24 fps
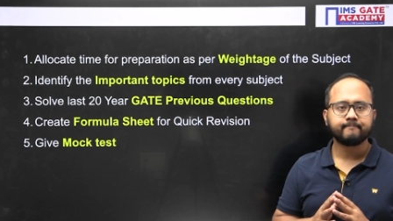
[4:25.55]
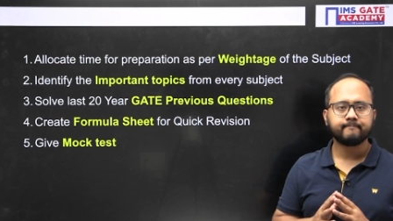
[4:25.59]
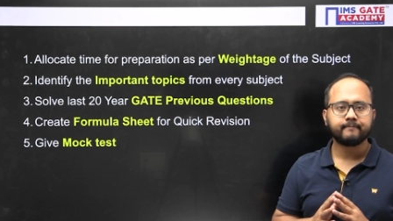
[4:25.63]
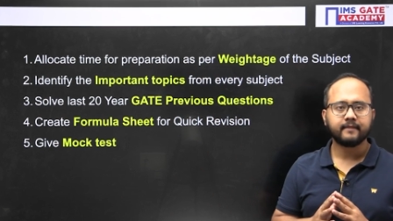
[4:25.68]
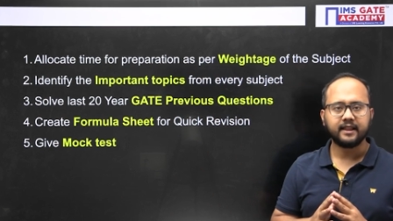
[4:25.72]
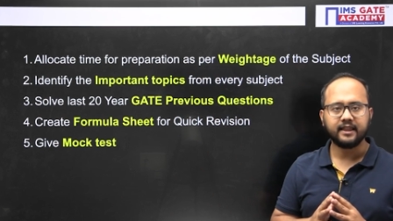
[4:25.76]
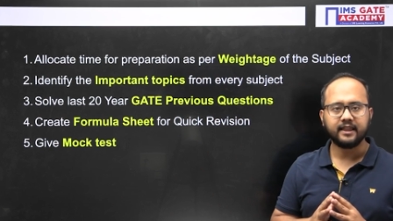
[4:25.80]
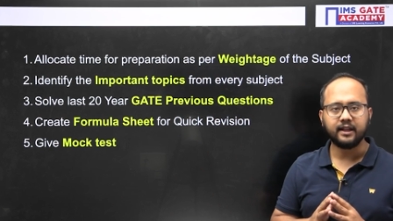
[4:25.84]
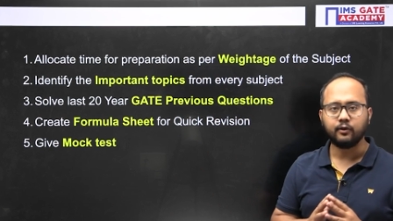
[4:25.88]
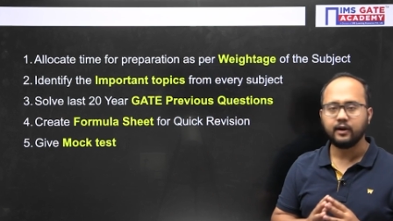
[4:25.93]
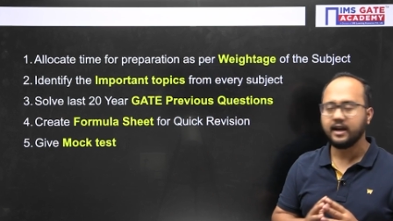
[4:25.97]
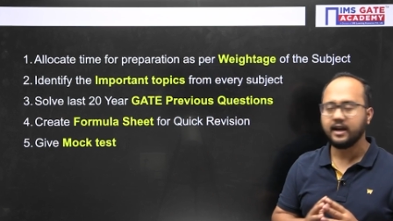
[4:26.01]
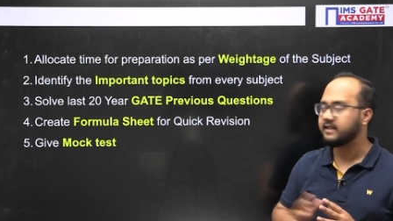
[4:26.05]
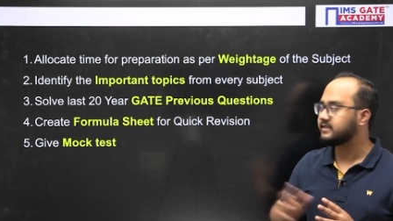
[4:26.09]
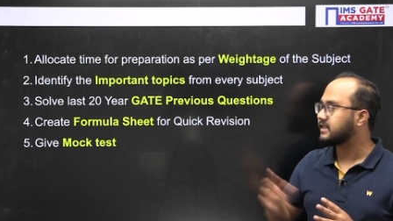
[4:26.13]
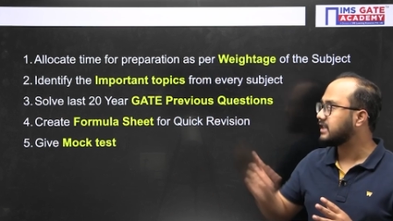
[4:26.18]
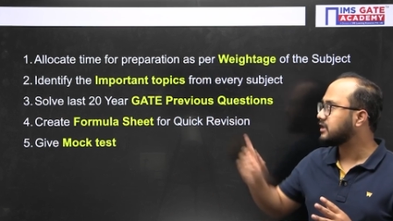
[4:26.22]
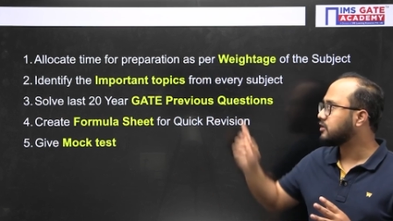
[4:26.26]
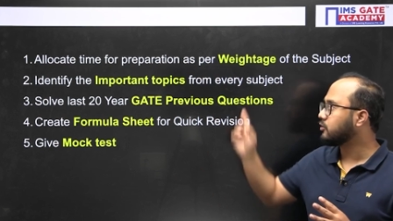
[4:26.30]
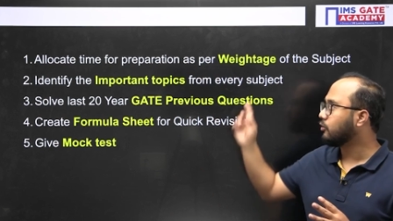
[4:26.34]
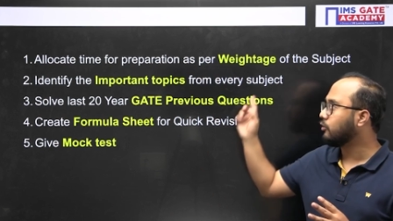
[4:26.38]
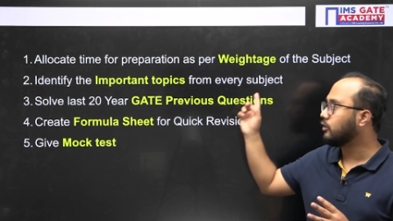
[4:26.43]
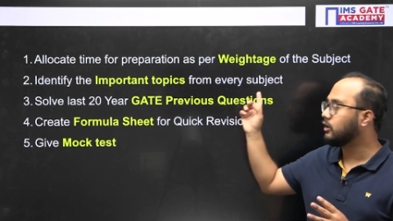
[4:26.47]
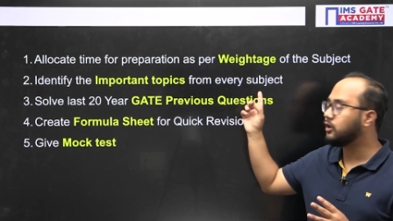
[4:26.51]
Now, as I
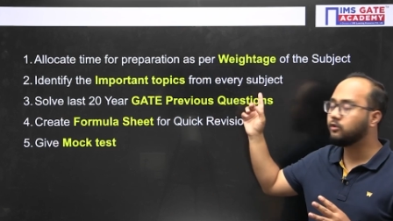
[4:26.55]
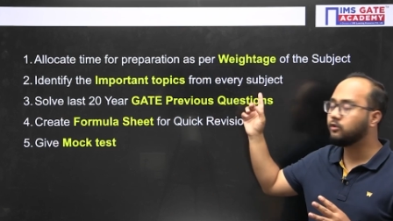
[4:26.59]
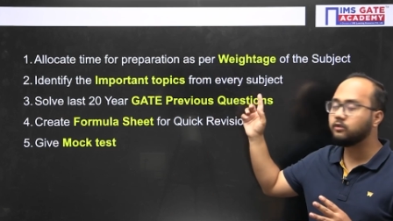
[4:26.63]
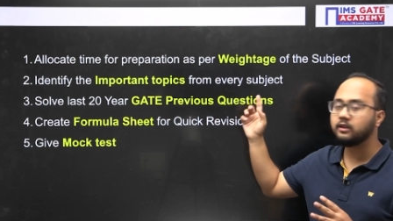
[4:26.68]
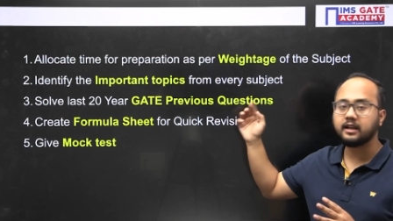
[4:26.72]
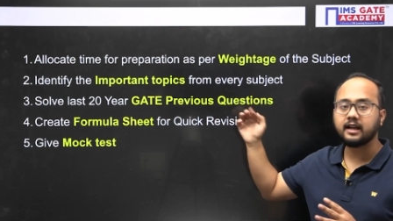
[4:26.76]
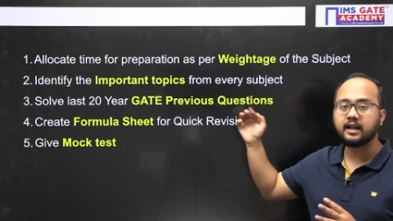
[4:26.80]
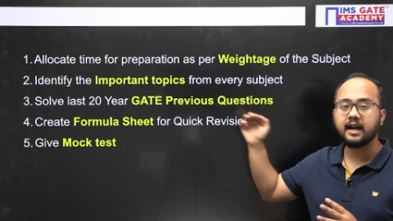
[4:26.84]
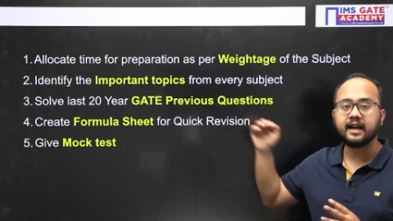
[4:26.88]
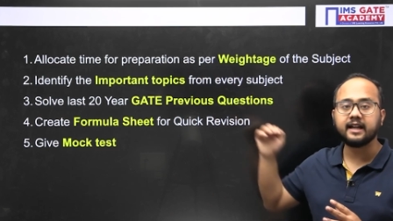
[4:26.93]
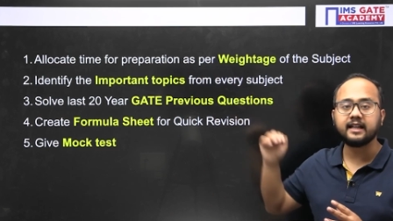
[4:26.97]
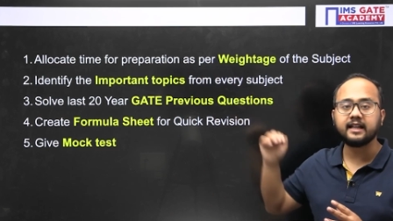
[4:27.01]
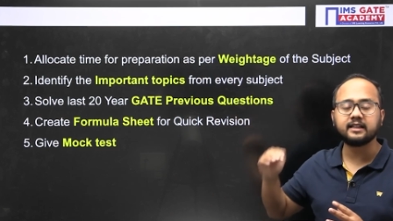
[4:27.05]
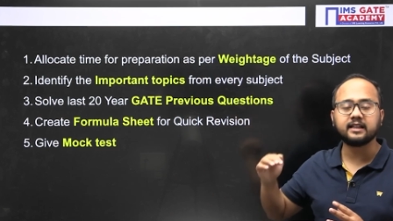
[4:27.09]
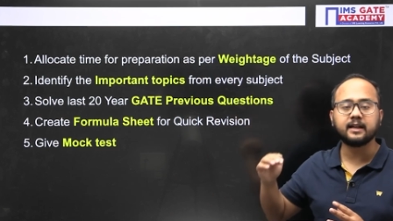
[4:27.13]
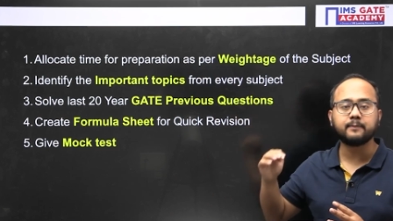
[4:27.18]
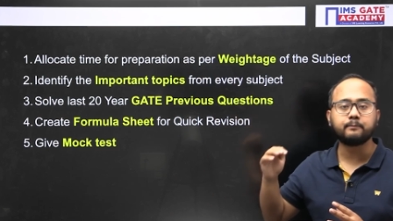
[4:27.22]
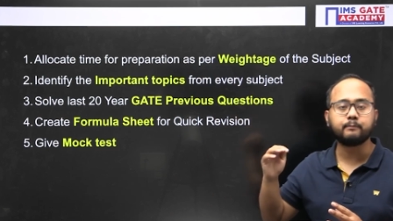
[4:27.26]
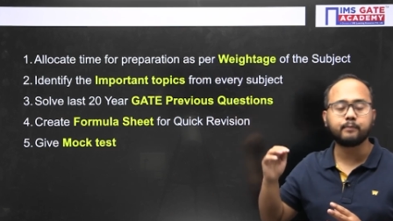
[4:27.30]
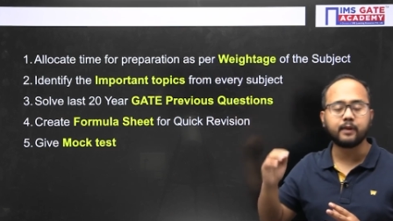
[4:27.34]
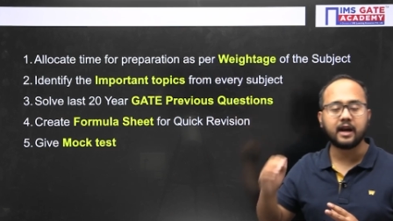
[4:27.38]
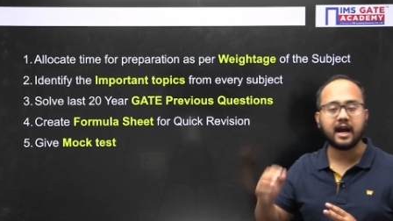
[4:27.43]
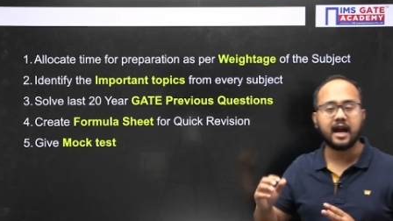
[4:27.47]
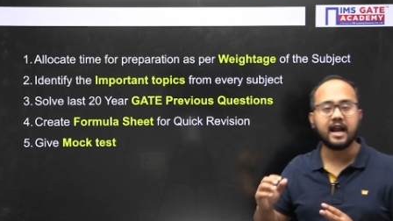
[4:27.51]
told you, regarding the
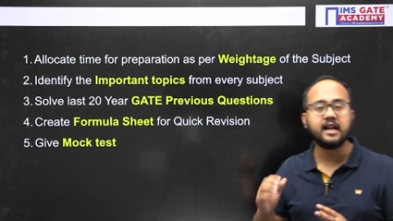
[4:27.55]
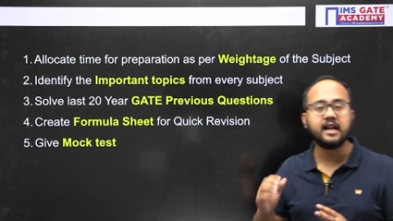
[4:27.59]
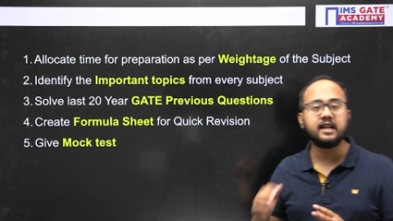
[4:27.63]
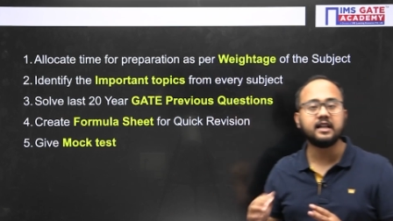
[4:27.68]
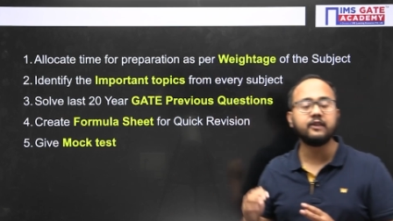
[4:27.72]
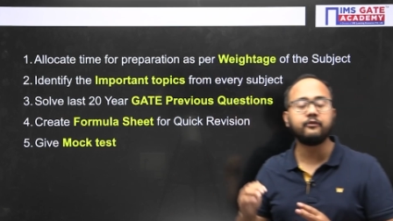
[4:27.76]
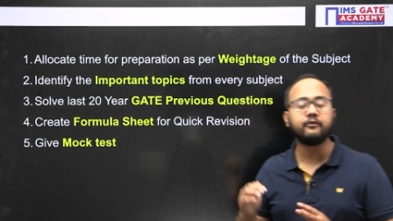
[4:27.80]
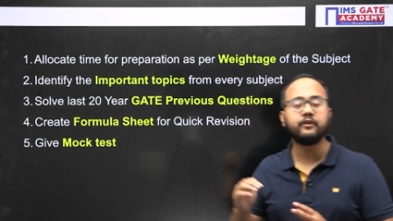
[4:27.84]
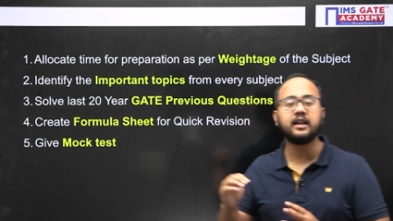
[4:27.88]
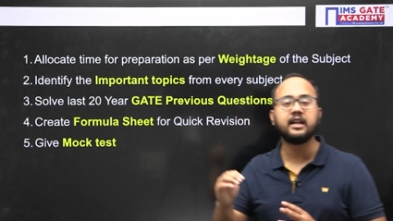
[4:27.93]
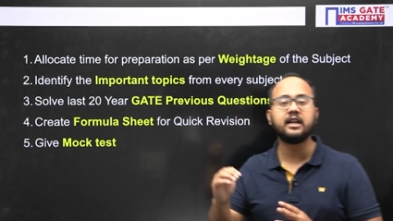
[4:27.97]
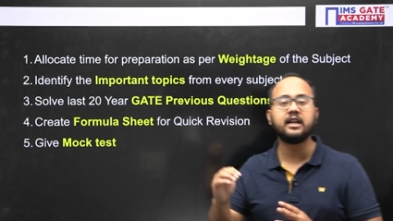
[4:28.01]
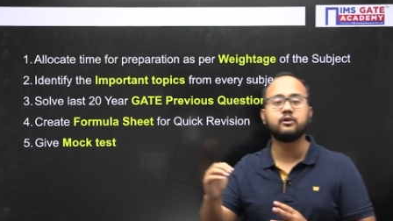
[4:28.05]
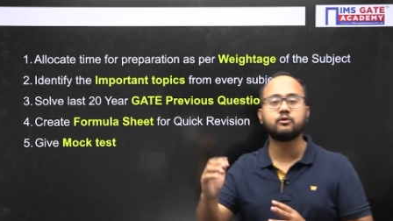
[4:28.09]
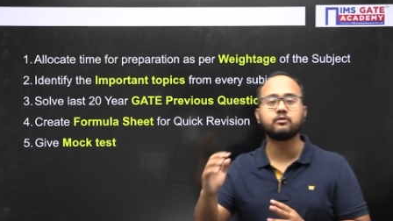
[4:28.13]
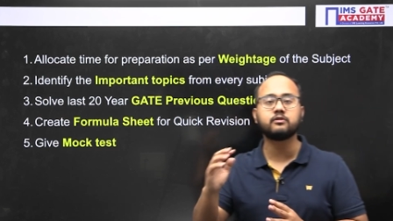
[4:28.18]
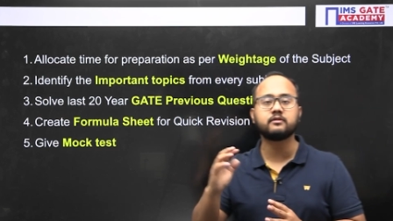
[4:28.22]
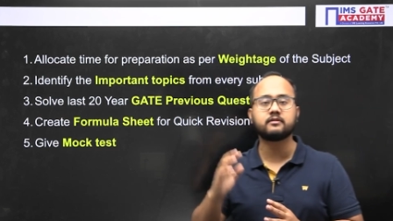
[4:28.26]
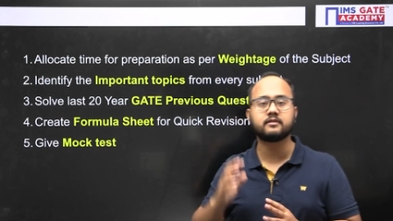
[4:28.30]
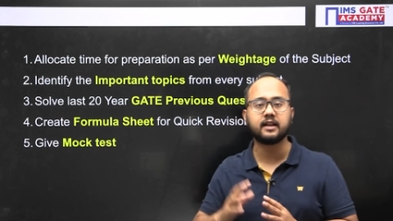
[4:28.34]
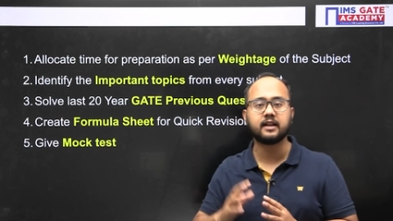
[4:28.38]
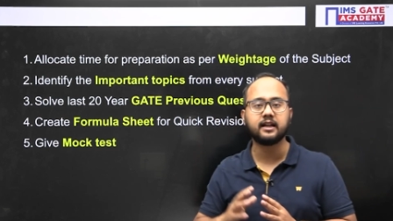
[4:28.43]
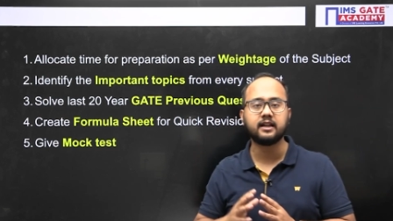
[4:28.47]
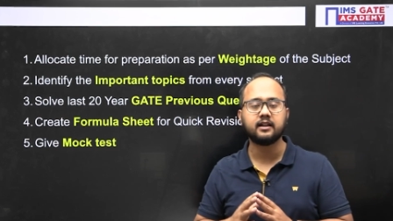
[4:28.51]
priority we need to
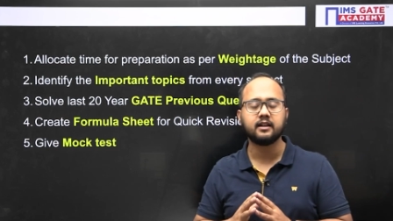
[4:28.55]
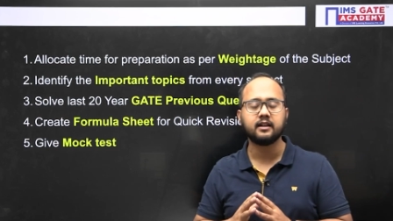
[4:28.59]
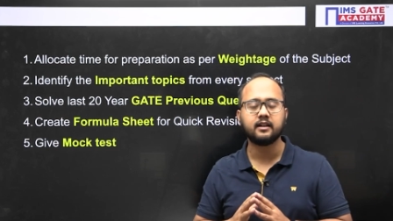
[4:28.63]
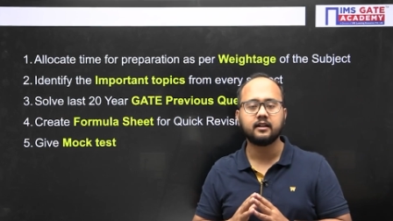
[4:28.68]
set